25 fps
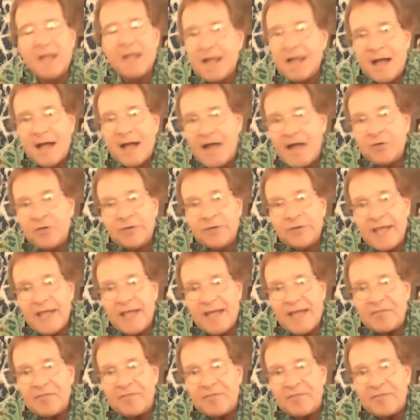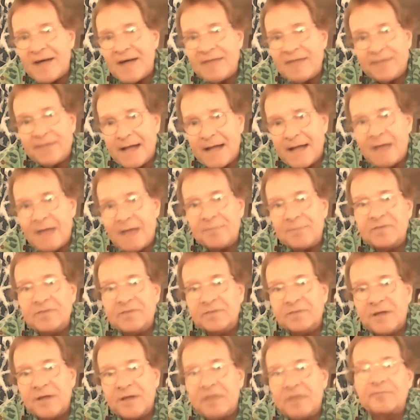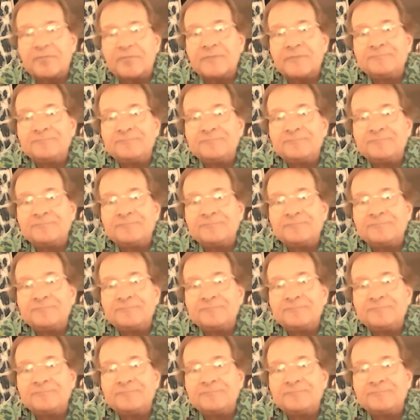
I only have 5 copies left.